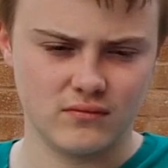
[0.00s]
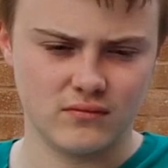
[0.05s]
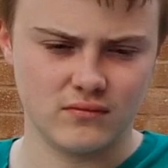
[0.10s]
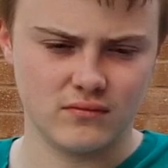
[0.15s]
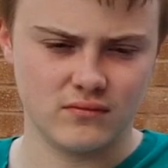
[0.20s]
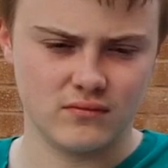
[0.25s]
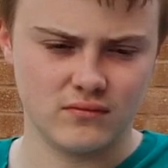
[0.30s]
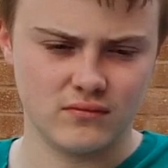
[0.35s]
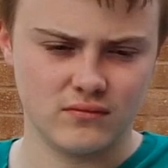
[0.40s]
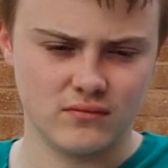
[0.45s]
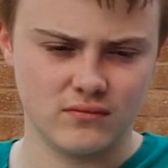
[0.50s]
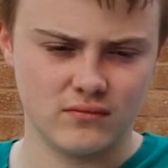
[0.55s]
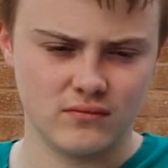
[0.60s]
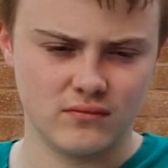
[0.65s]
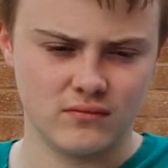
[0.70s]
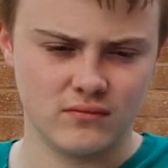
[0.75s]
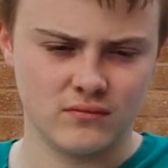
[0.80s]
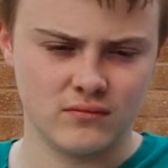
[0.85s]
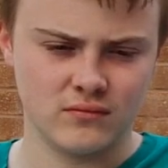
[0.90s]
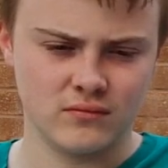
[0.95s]

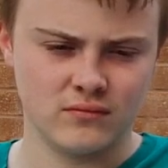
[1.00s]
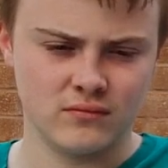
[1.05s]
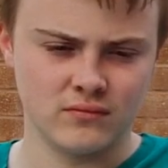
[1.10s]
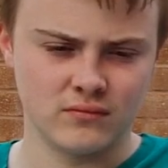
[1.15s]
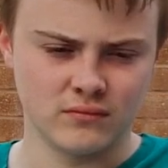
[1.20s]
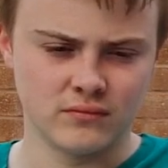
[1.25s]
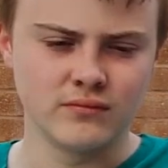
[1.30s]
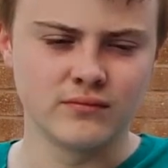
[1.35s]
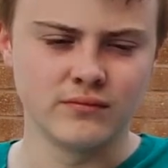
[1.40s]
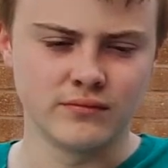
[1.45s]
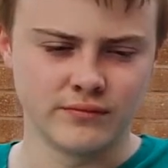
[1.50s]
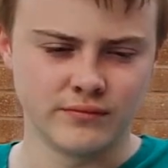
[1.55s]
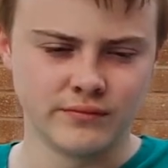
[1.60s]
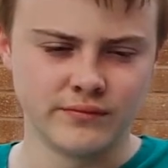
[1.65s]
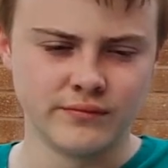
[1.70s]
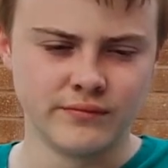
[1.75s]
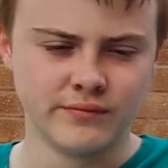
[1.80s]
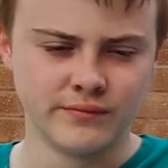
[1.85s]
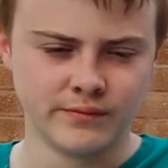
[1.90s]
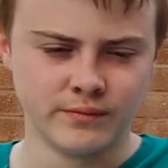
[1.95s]

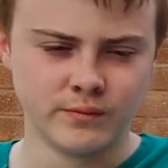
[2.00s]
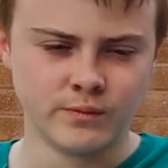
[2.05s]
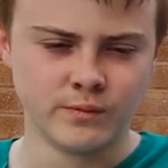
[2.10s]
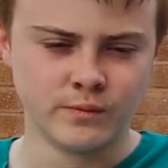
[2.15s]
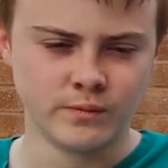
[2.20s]
This person isn't speaking.